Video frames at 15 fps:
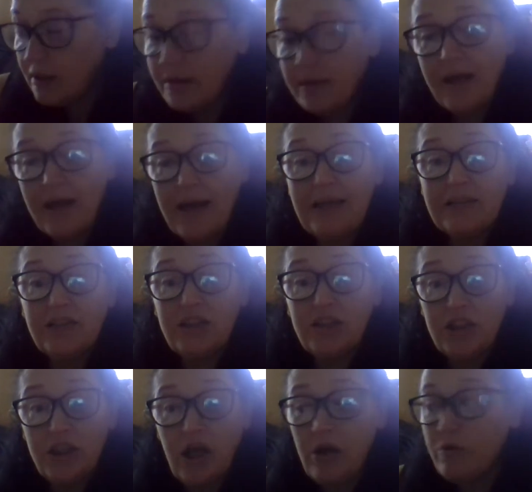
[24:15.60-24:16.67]
that has
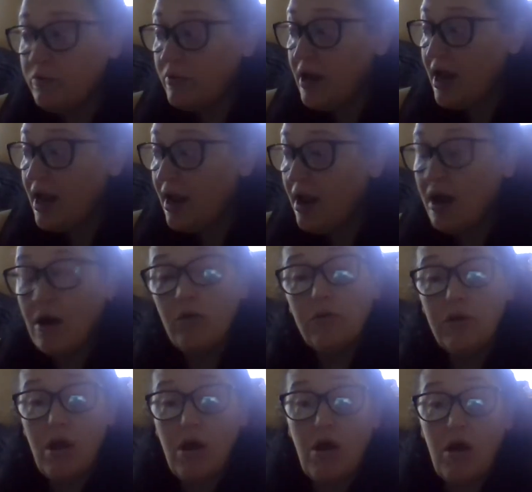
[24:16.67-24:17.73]
known how
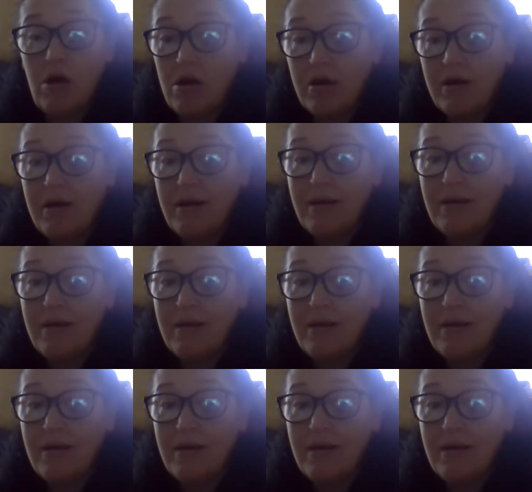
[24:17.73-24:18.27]
long